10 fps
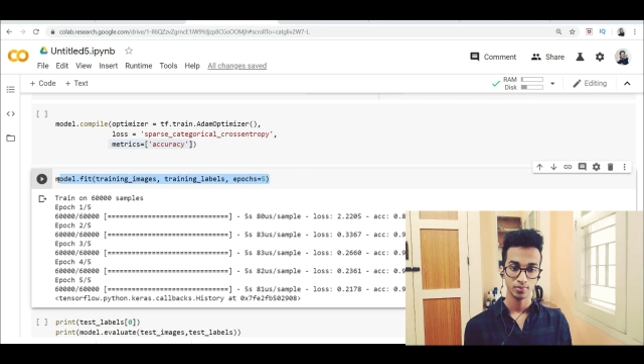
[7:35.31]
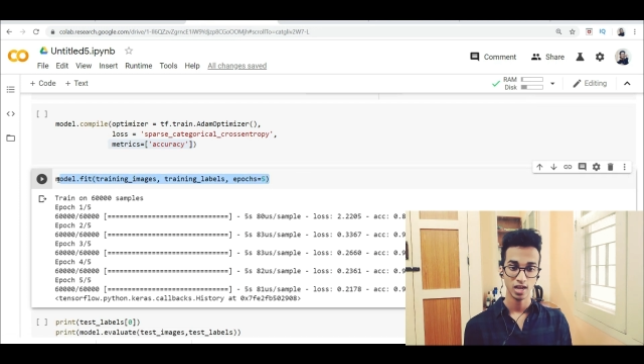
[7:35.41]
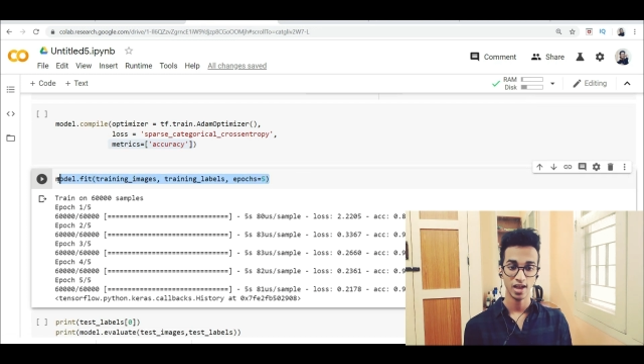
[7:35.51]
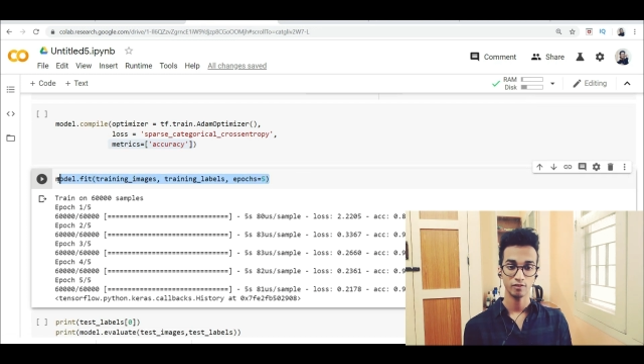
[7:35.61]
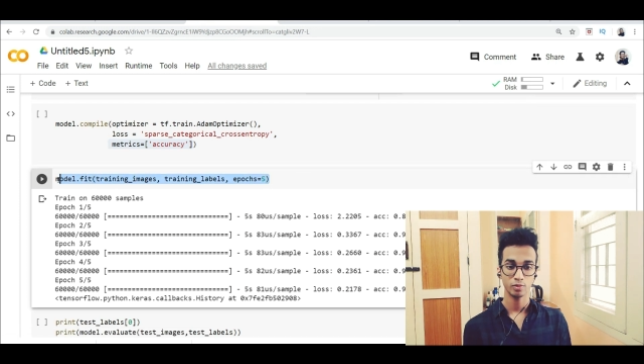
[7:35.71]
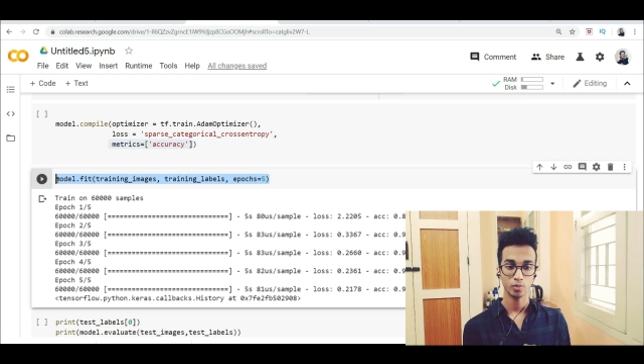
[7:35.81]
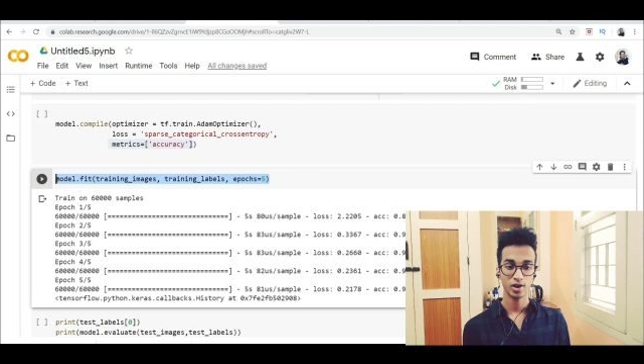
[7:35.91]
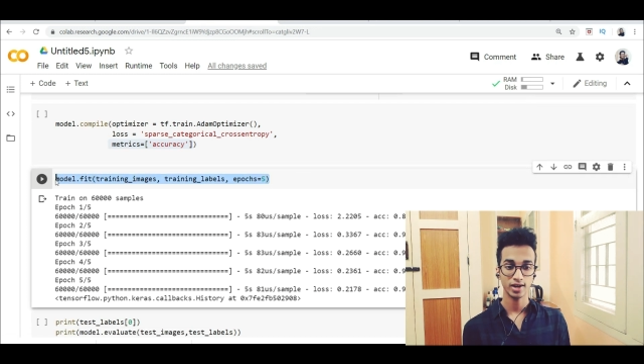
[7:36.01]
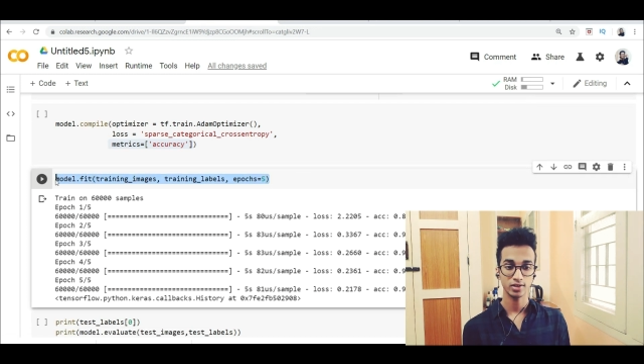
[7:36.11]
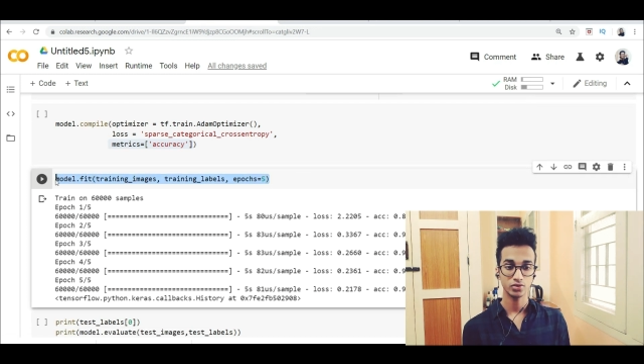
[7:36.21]
and they
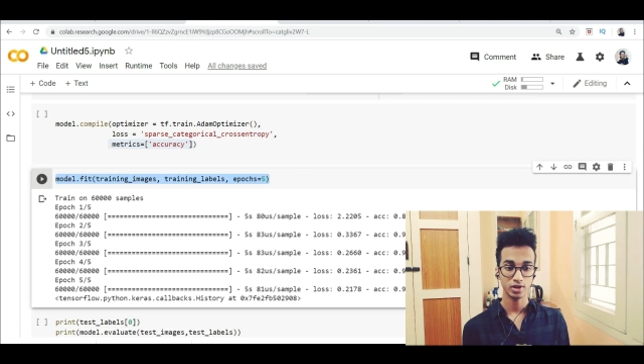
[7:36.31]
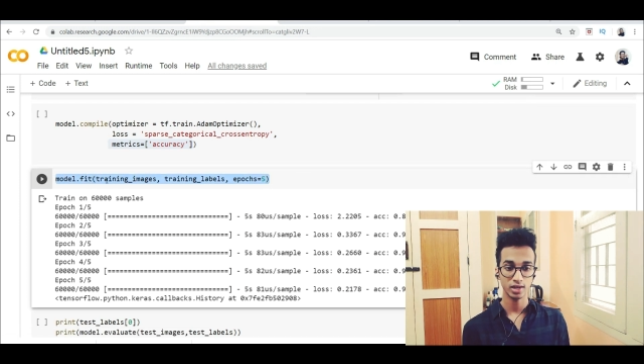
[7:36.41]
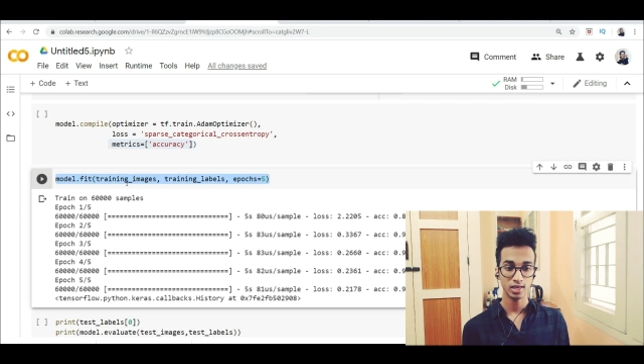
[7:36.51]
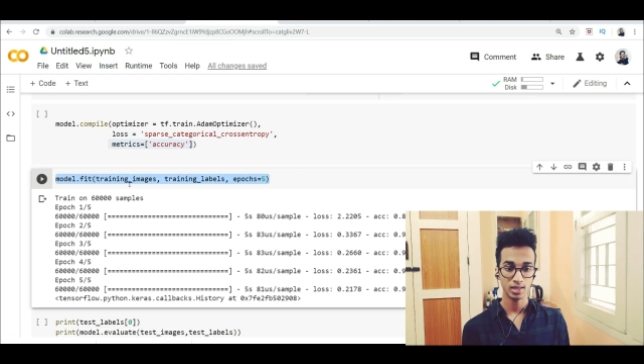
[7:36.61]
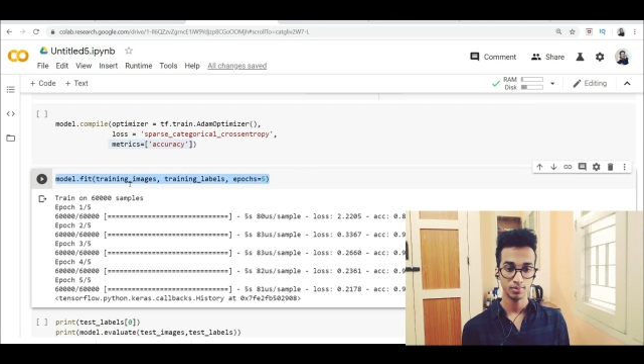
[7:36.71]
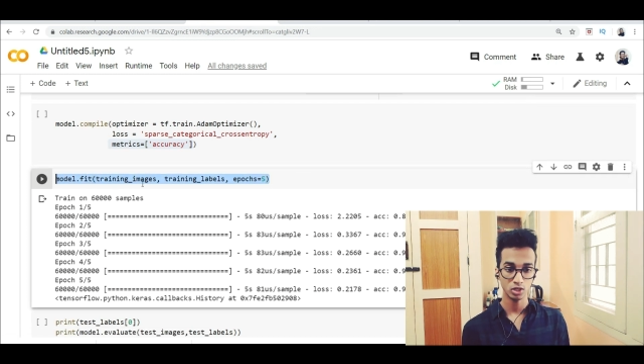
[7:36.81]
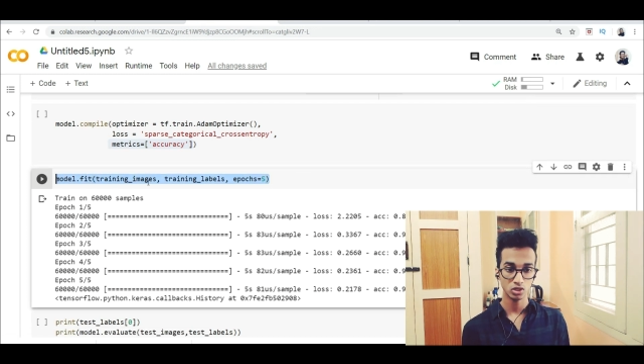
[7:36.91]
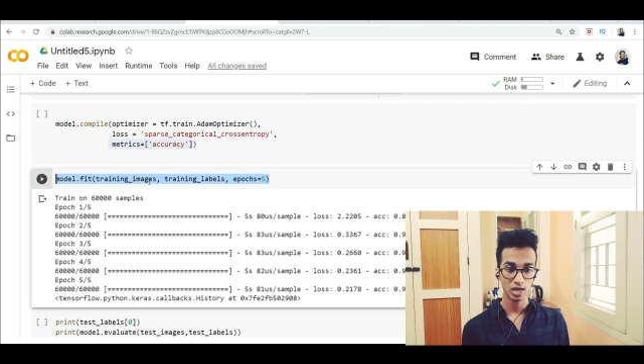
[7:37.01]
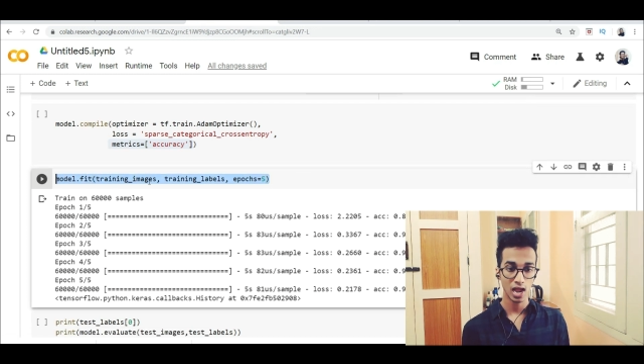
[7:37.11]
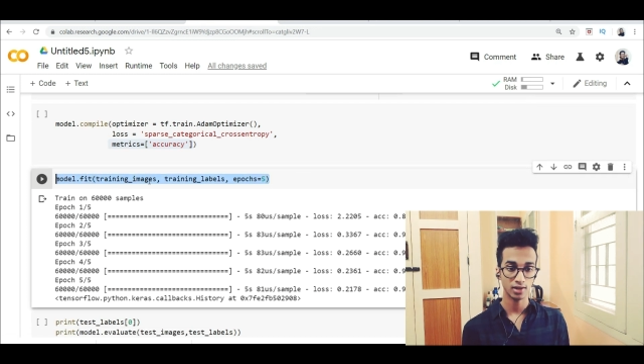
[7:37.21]
provide the training image
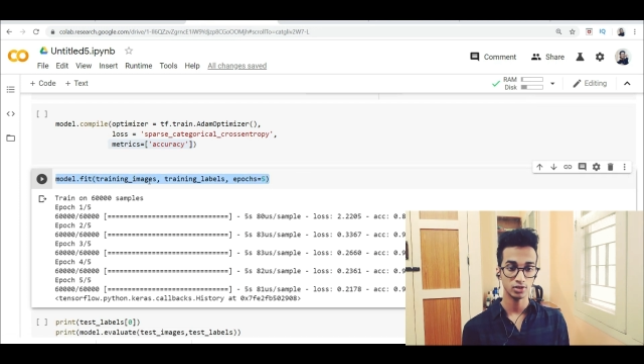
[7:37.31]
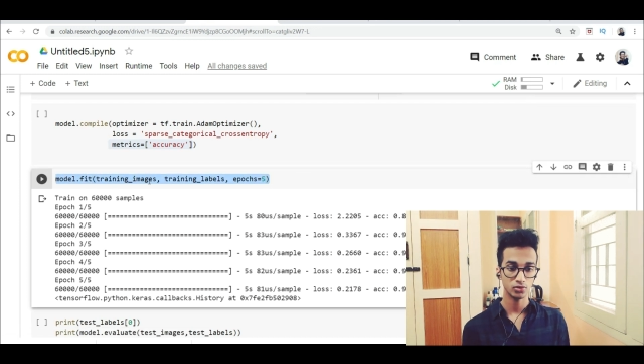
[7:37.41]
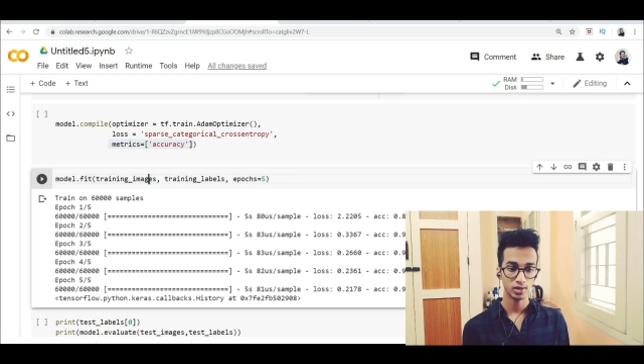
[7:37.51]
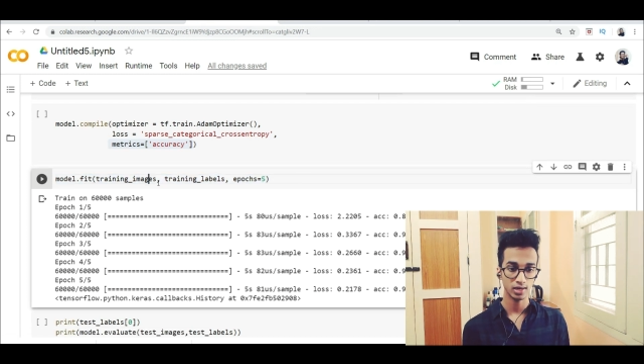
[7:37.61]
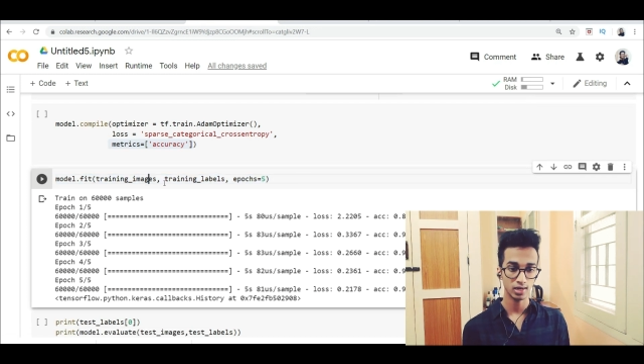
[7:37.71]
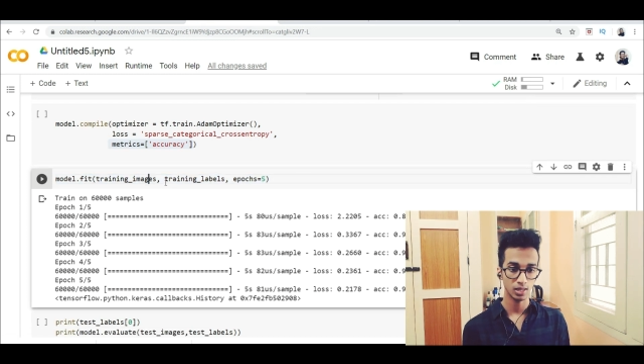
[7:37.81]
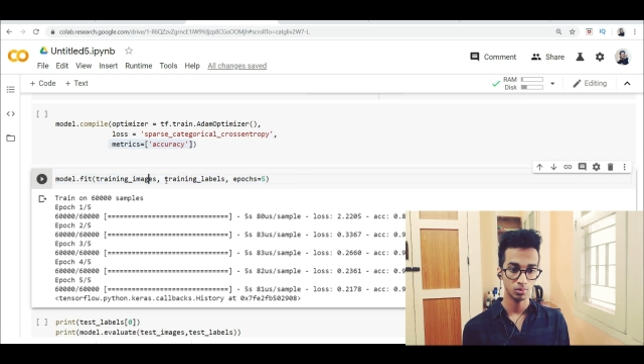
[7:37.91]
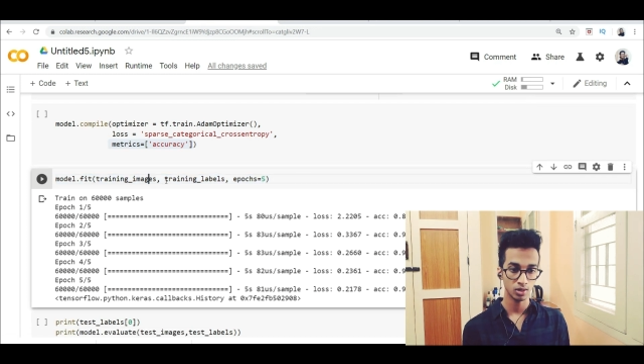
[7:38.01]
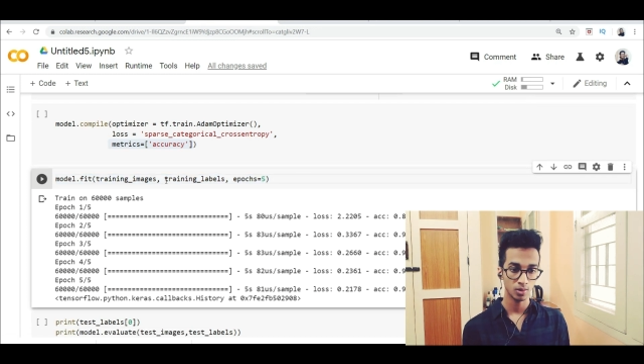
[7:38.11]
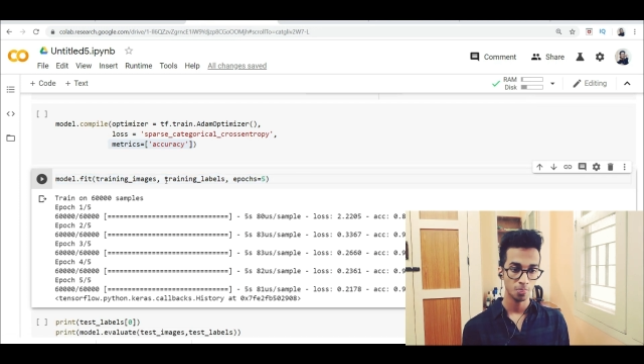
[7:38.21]
and the training
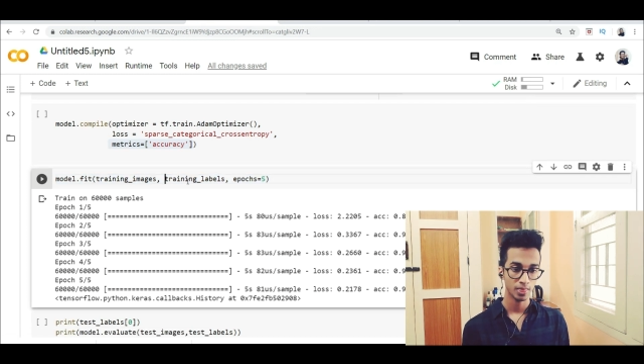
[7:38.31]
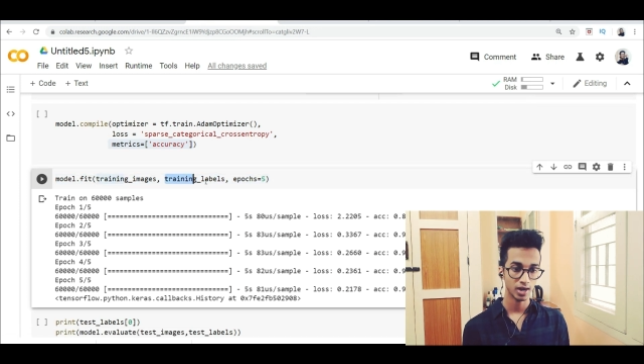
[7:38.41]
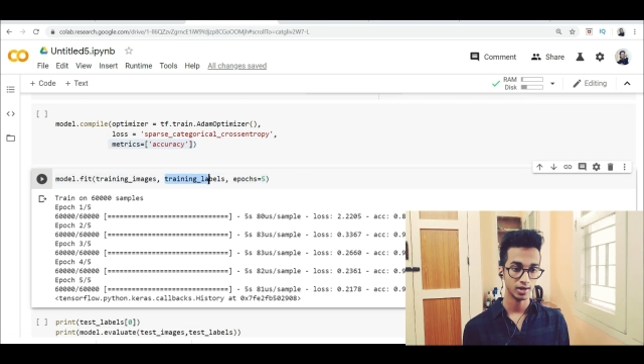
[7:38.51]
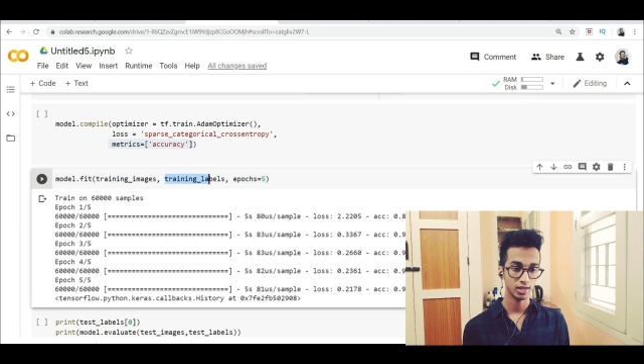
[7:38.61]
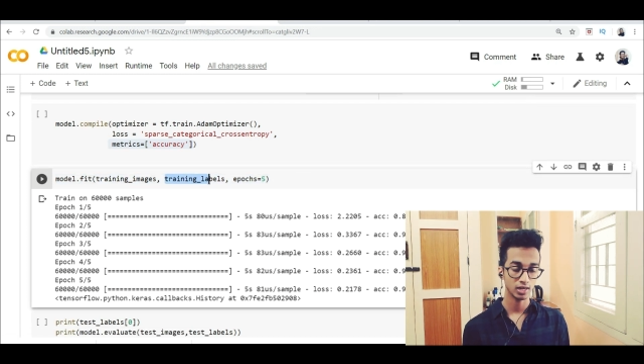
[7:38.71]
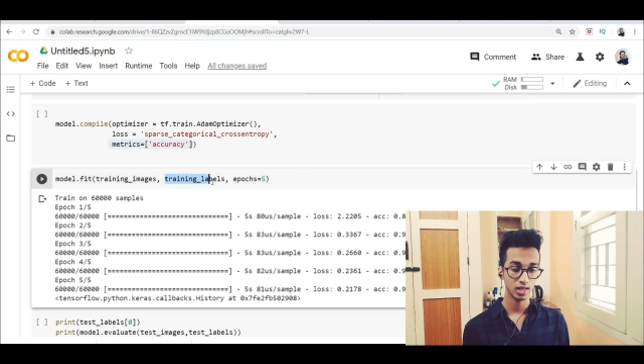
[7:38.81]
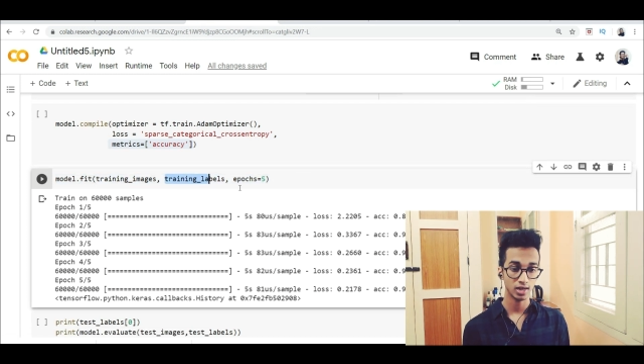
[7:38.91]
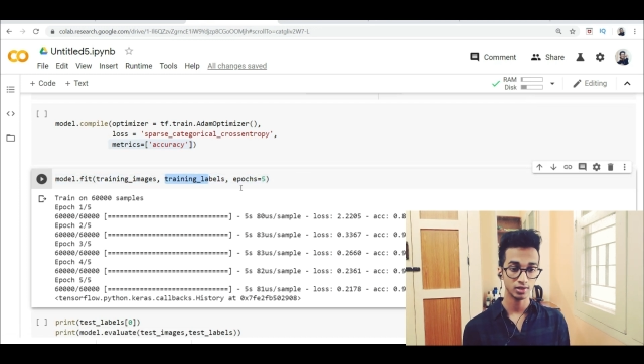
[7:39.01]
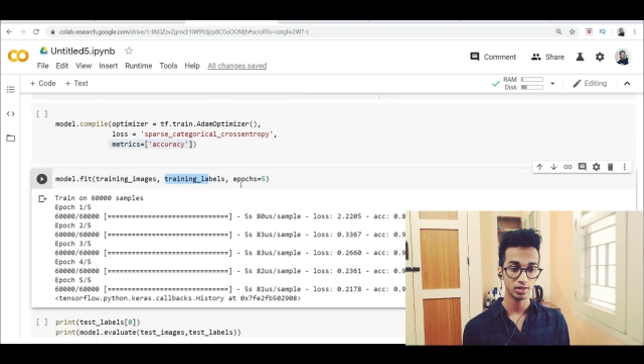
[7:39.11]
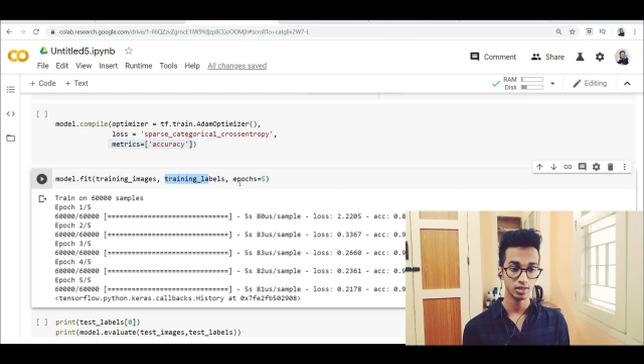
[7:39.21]
label and declare
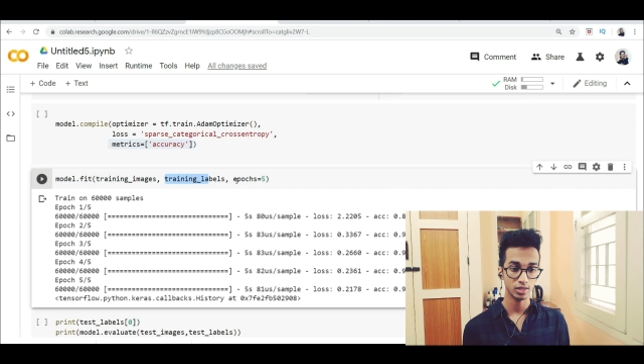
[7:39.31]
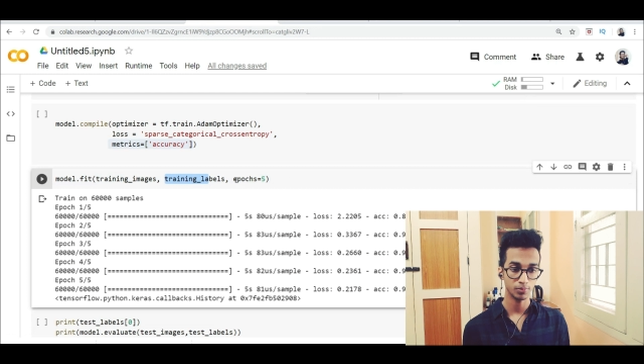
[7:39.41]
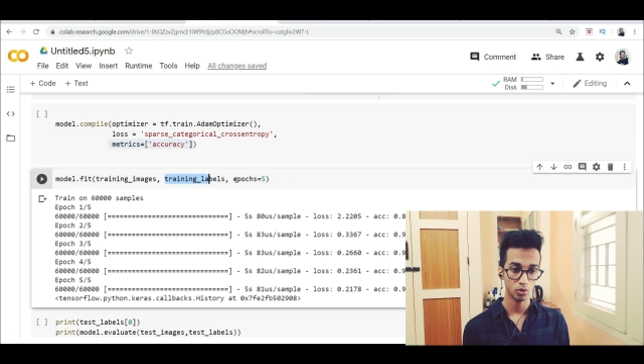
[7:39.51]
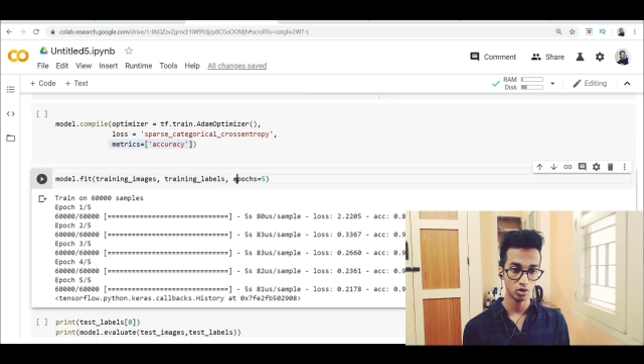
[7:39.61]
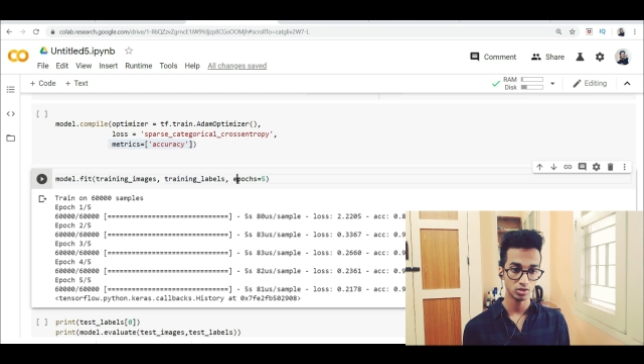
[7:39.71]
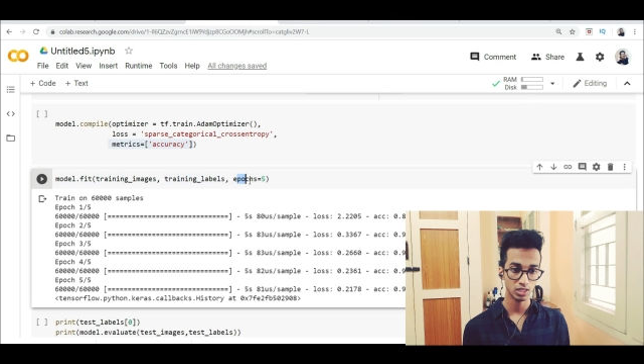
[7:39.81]
the epochs.